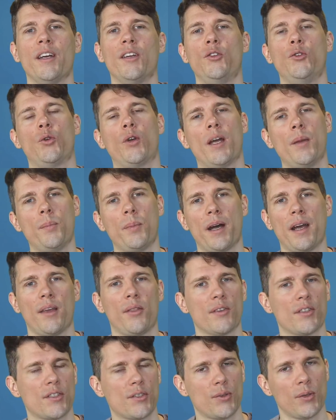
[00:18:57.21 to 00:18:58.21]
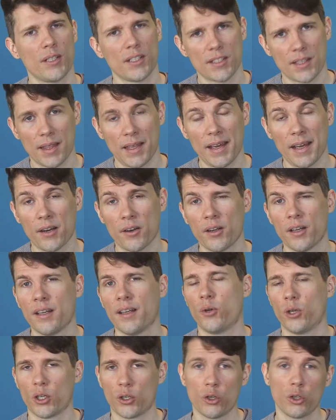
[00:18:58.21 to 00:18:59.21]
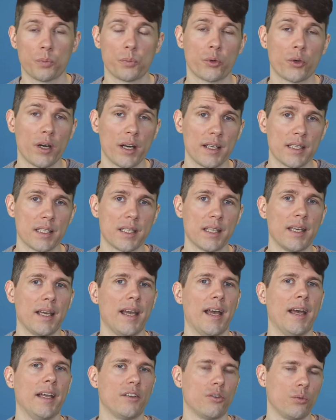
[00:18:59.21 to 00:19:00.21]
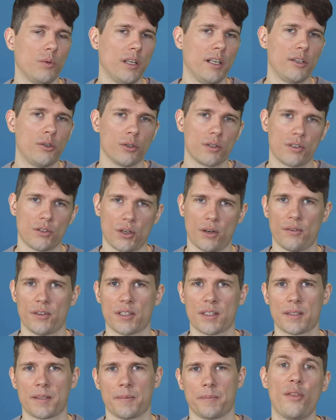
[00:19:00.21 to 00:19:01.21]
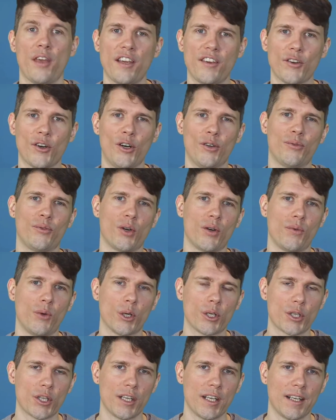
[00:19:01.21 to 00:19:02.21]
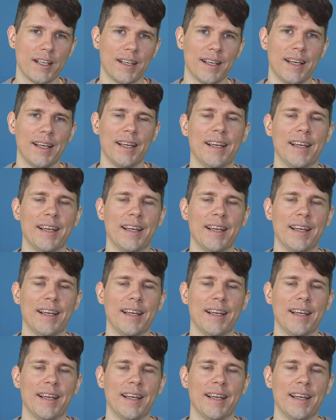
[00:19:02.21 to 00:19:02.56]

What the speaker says: you can buy the strings there for a good price and a really good service. Thank you all for watching.